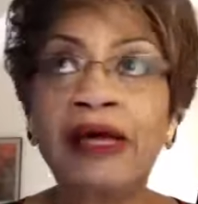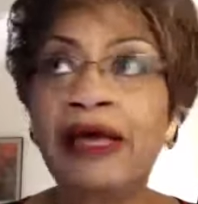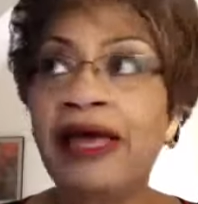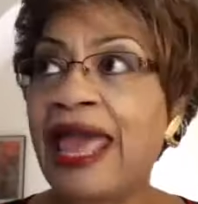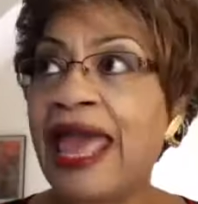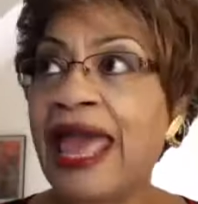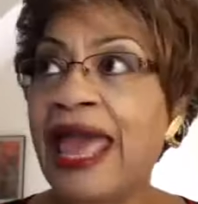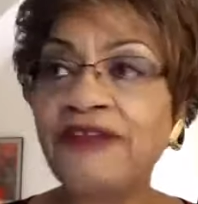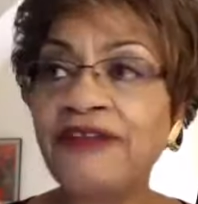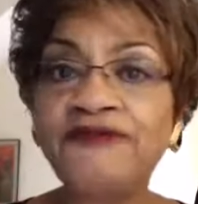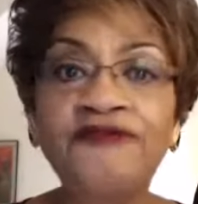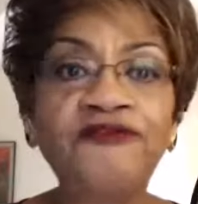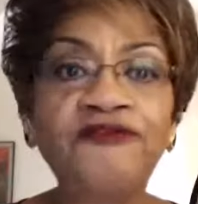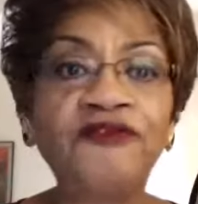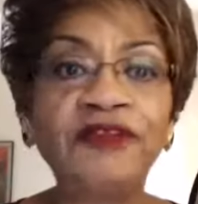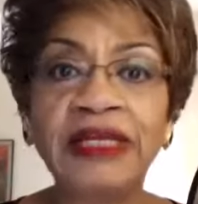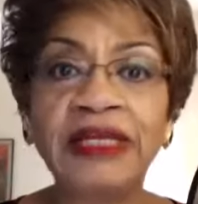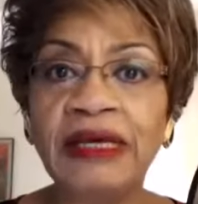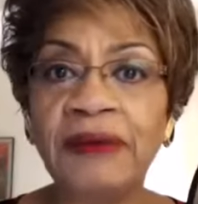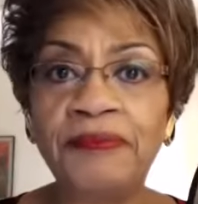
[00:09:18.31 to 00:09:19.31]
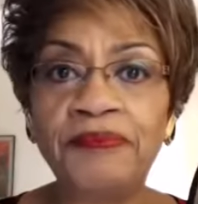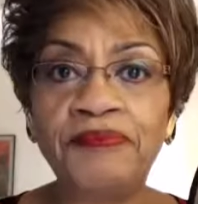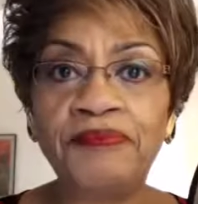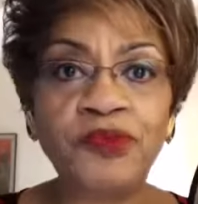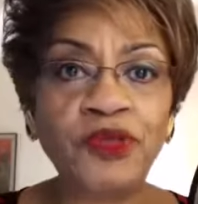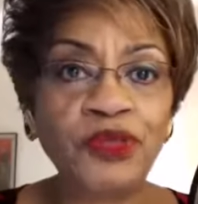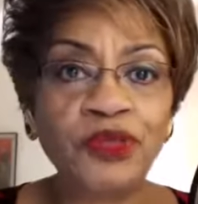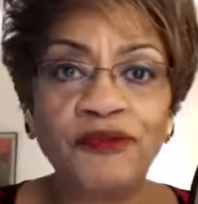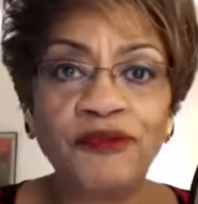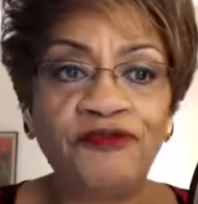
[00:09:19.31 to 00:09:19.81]
a head flip
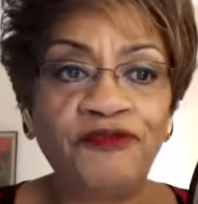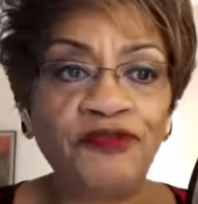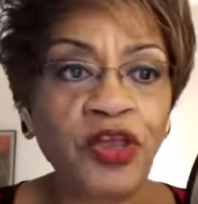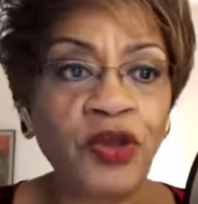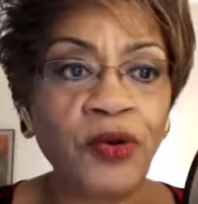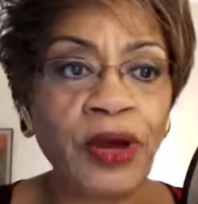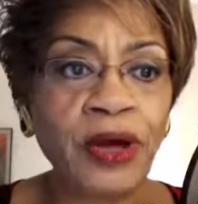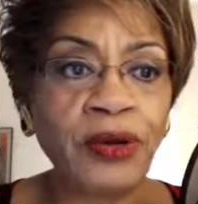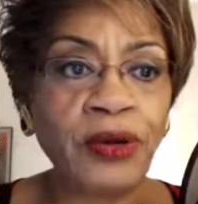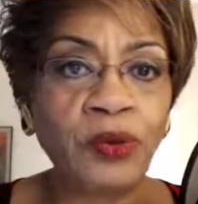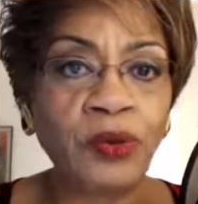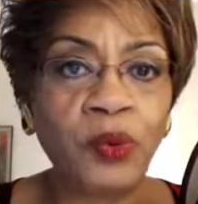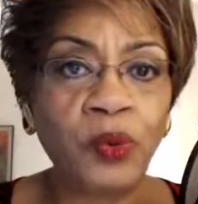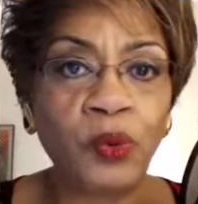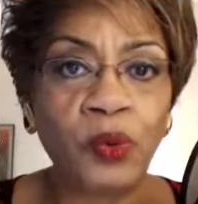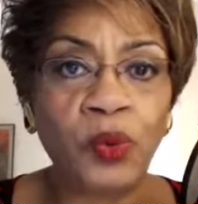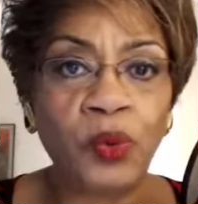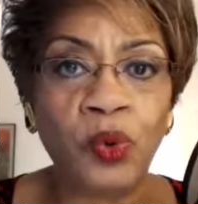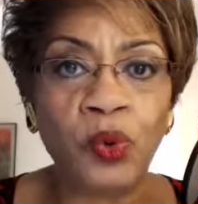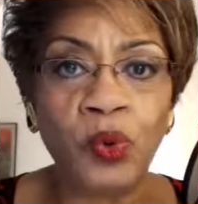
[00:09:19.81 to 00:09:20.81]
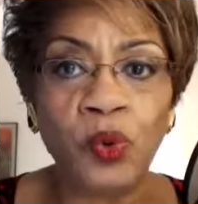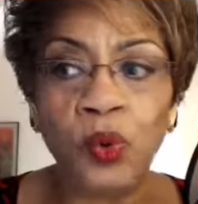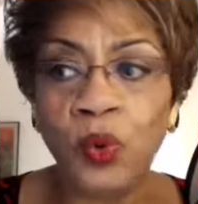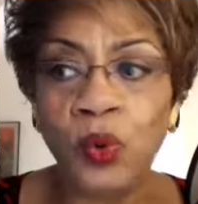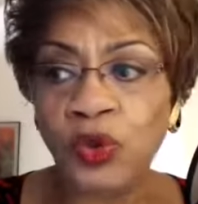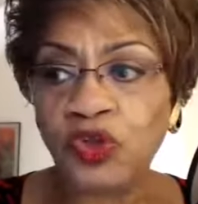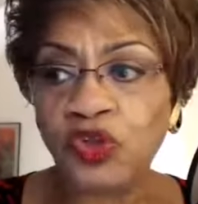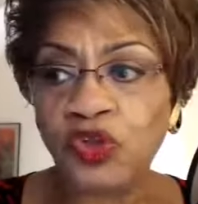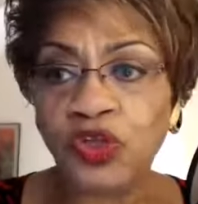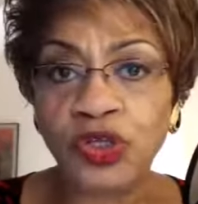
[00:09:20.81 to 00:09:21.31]
just to figure out who
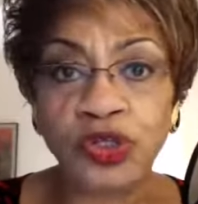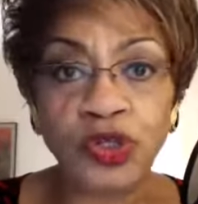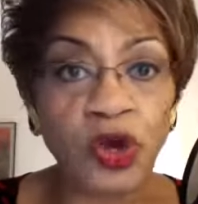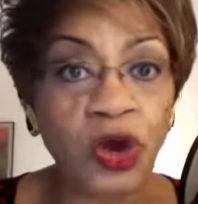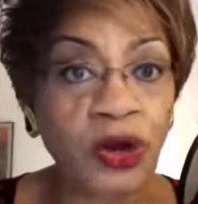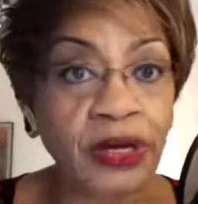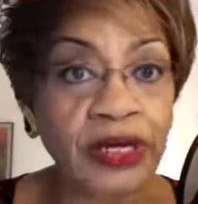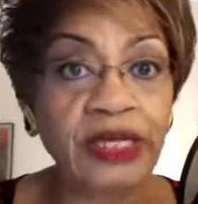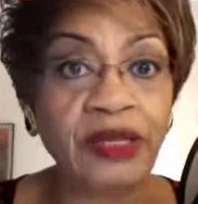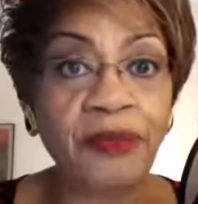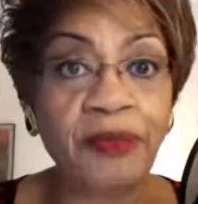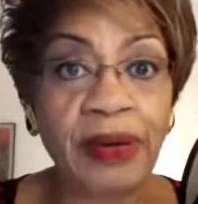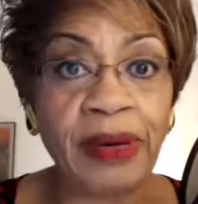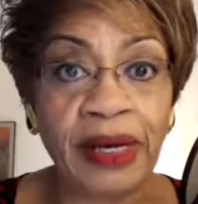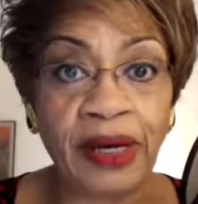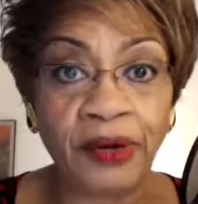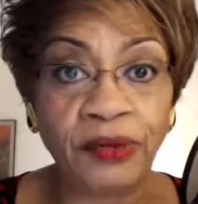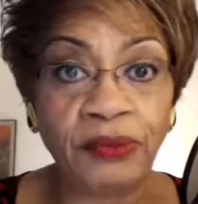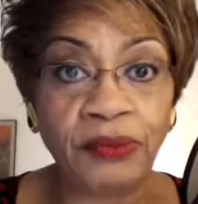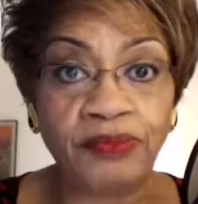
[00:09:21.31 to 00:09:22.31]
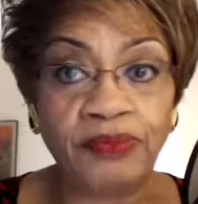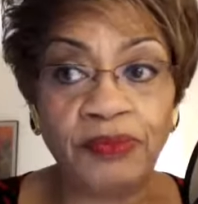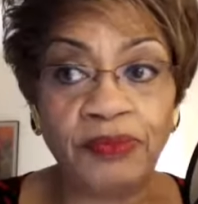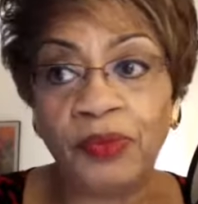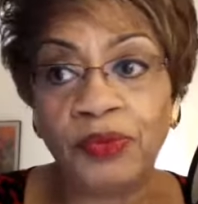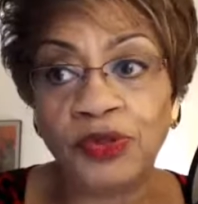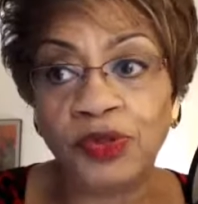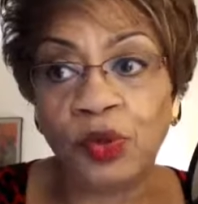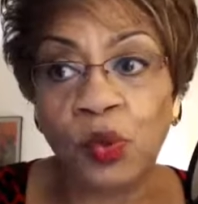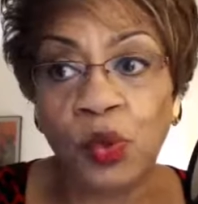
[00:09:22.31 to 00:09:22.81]
was she talking about there
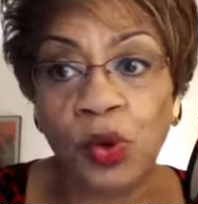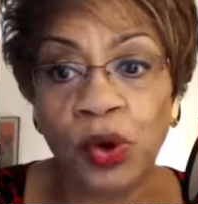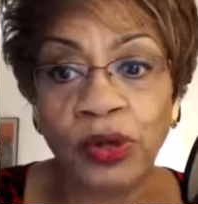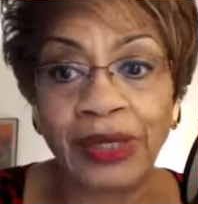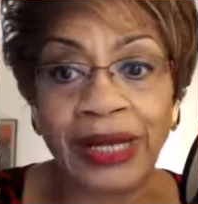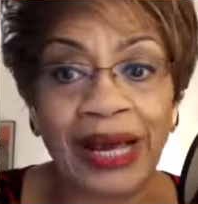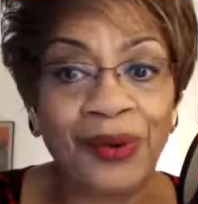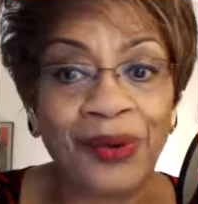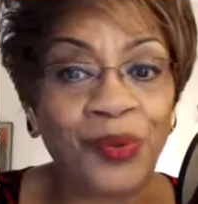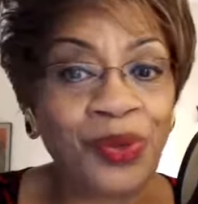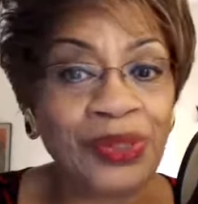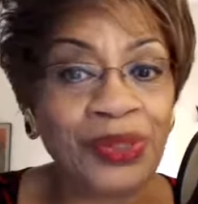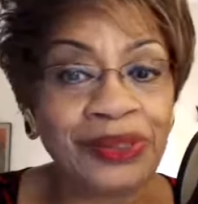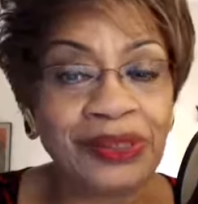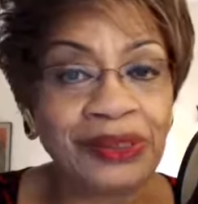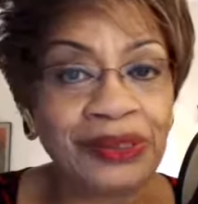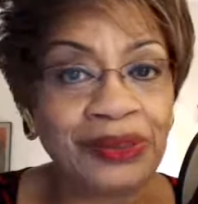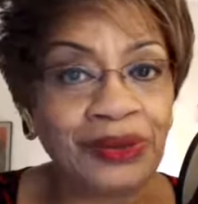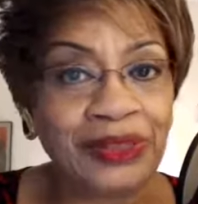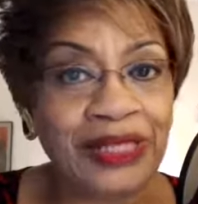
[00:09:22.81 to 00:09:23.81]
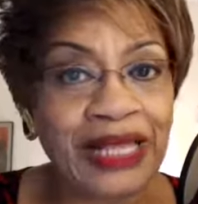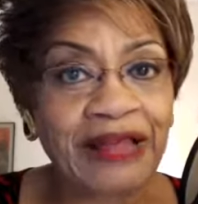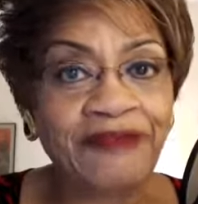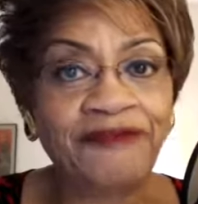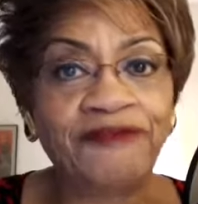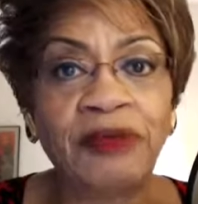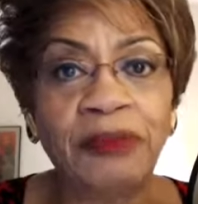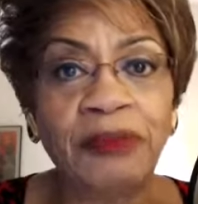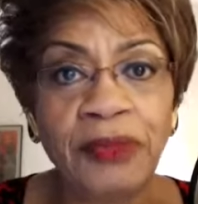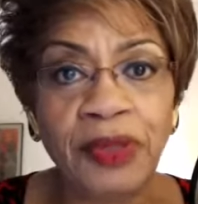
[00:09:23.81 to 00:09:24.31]
was a word i wasn't that
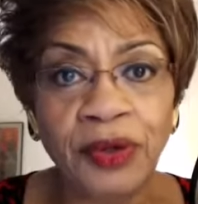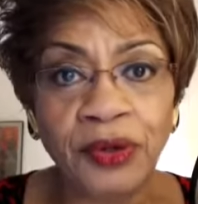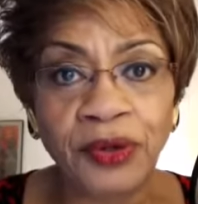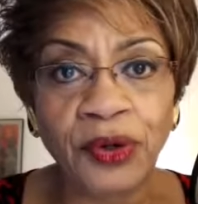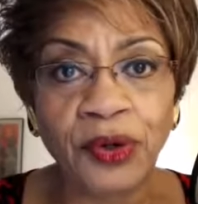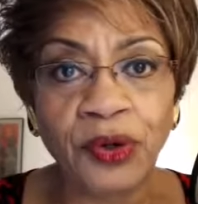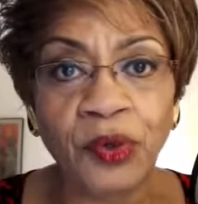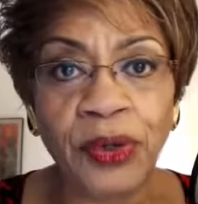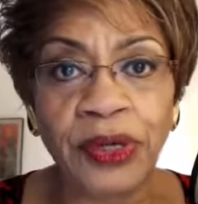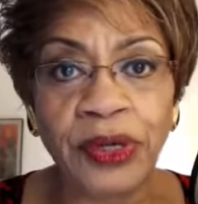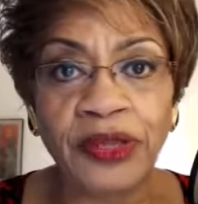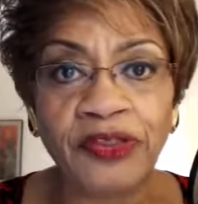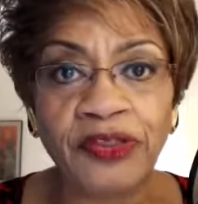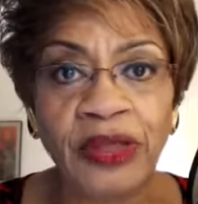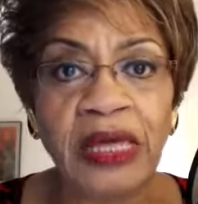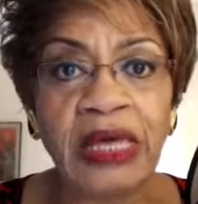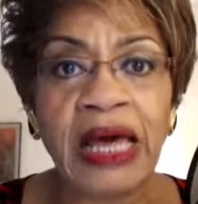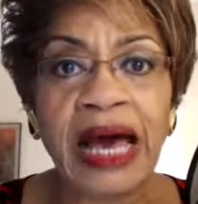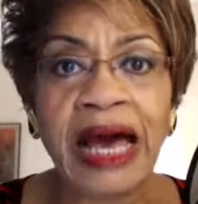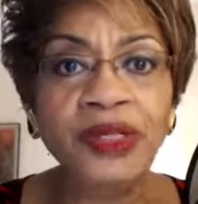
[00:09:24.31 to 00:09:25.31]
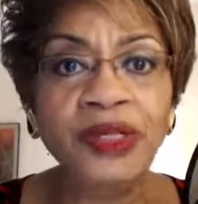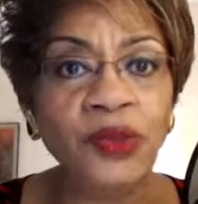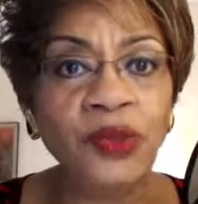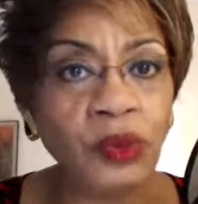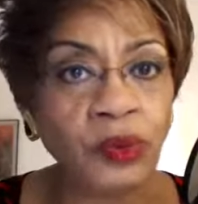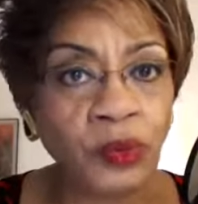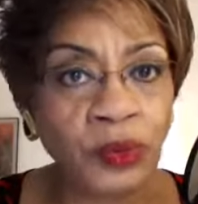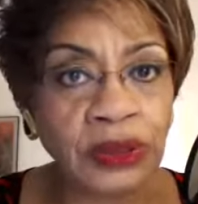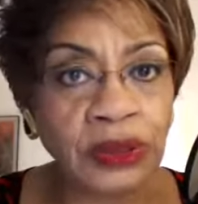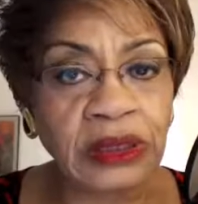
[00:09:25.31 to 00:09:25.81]
familiar with i knew
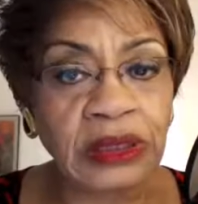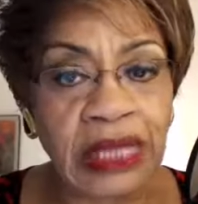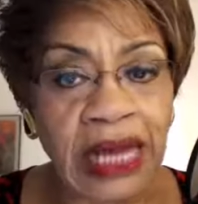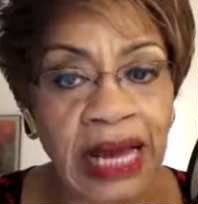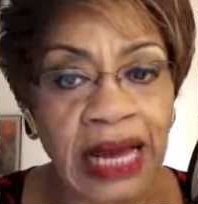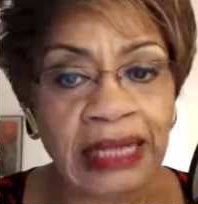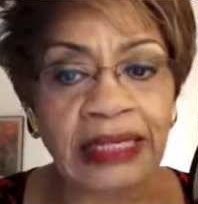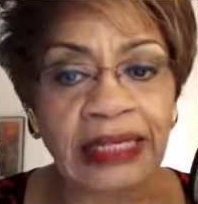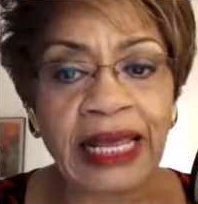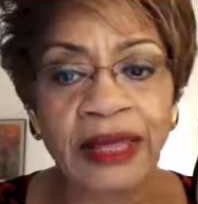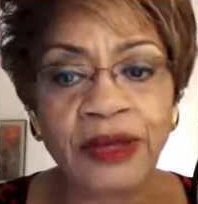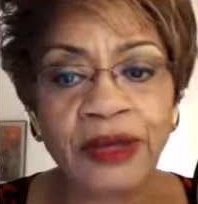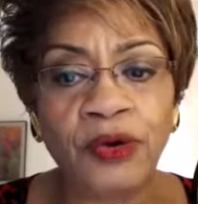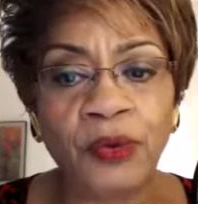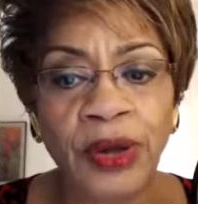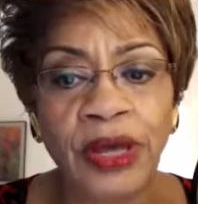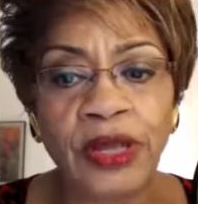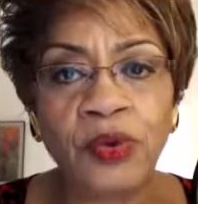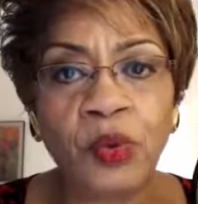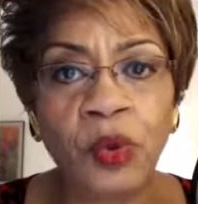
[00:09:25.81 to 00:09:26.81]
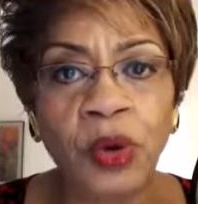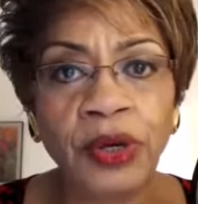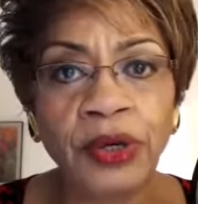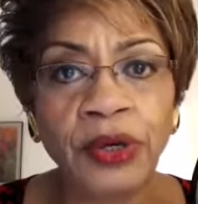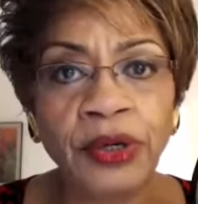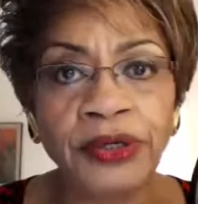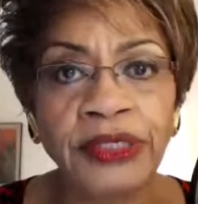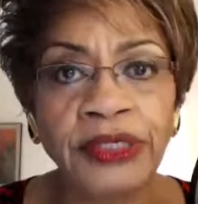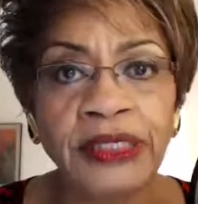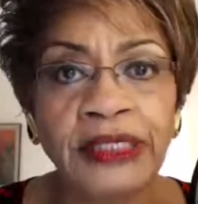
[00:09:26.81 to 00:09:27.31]
it was not a great
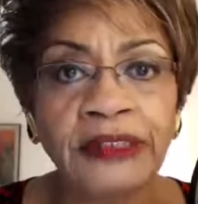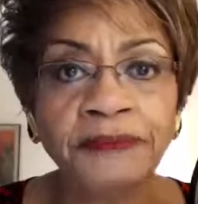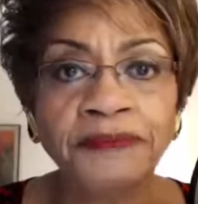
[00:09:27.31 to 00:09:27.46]
word